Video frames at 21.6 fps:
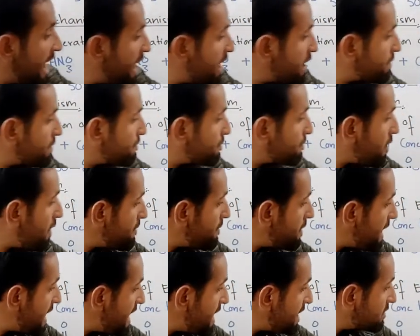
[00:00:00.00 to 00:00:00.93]
from
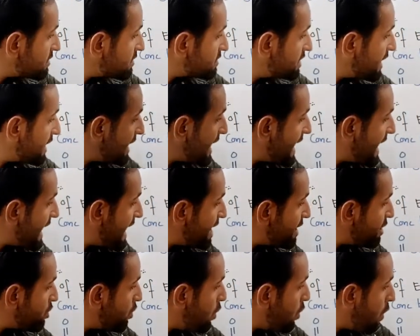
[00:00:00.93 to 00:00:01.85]
here the
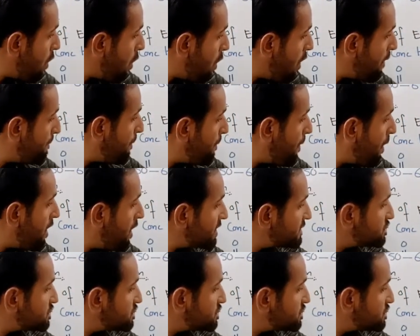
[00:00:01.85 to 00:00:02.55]
NO bond